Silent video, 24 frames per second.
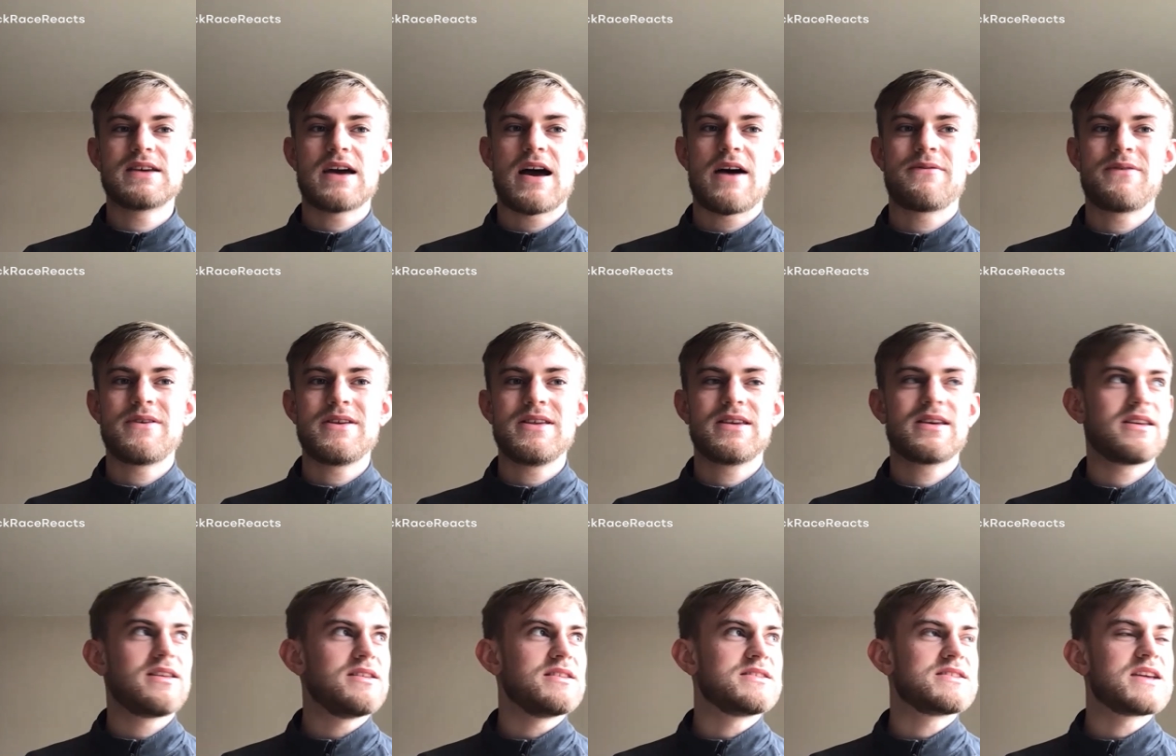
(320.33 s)
I think
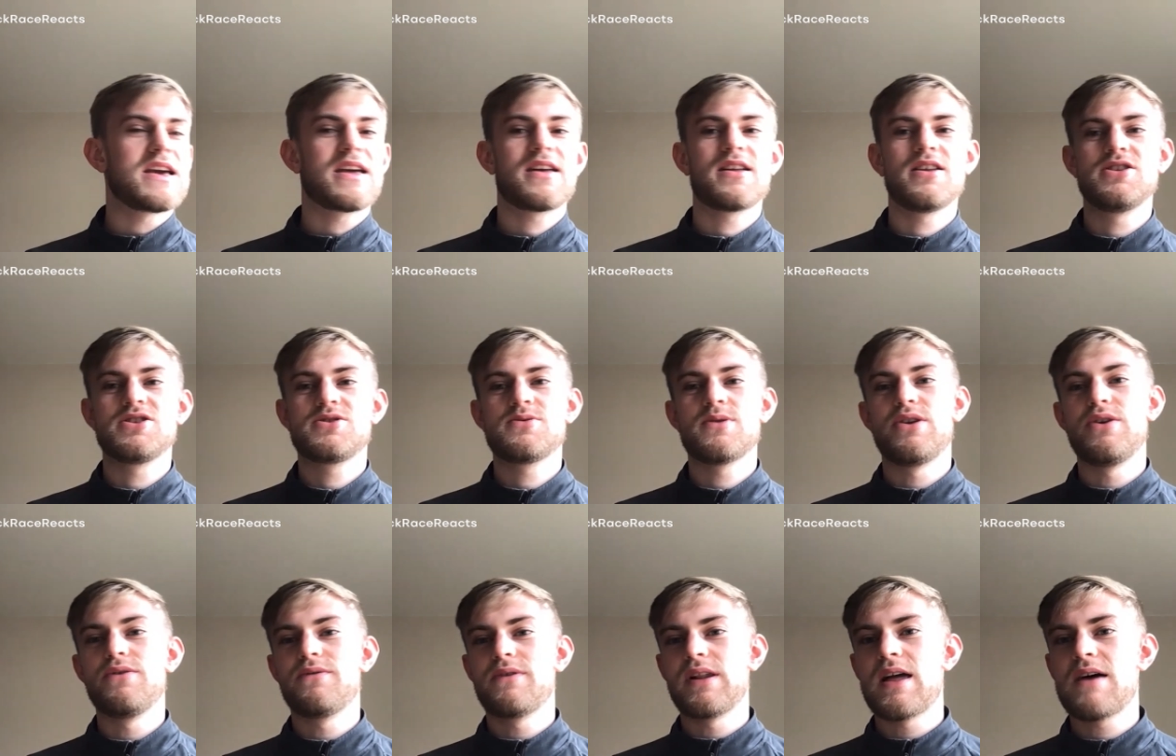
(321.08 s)
you take it to
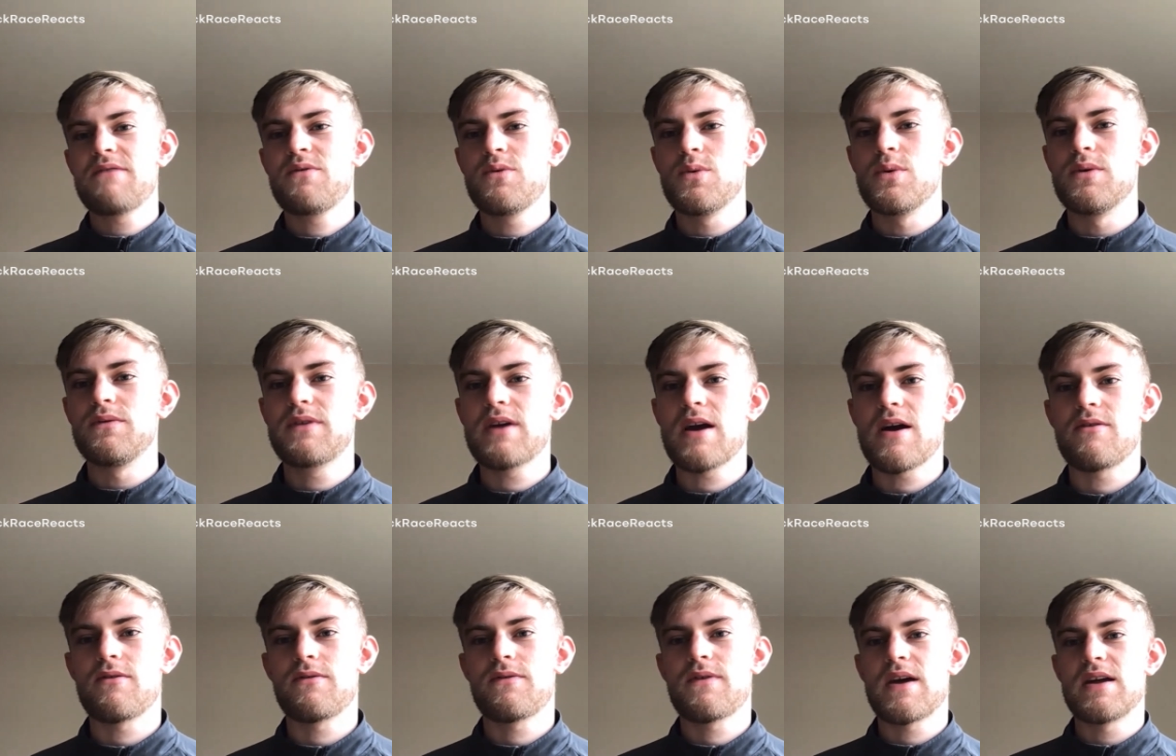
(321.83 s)
another level with
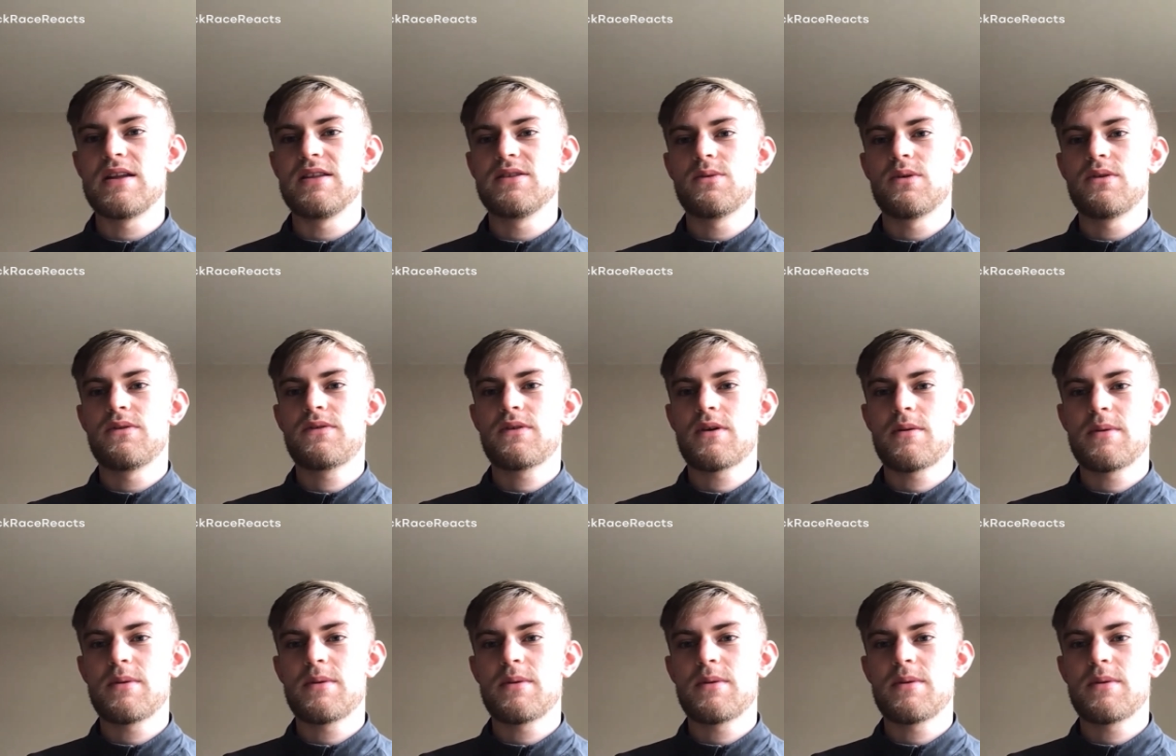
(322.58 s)
Gareth Ainsworth.